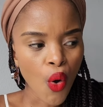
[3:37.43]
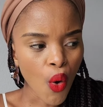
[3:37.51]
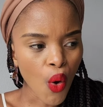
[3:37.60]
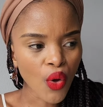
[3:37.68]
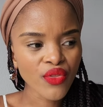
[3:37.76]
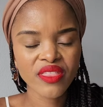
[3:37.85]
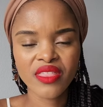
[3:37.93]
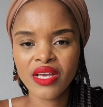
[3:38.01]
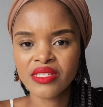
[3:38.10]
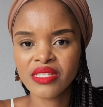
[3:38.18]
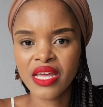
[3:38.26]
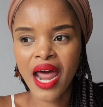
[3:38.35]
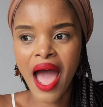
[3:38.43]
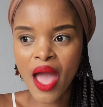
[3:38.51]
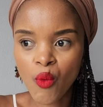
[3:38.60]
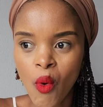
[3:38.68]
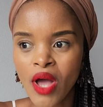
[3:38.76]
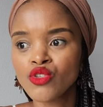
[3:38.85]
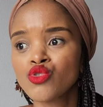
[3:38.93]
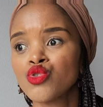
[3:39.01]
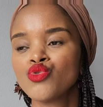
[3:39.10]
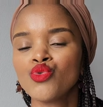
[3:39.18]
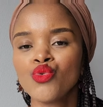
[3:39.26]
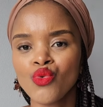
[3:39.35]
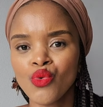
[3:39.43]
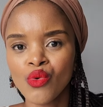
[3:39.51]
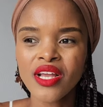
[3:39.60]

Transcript: all the things that I want to do.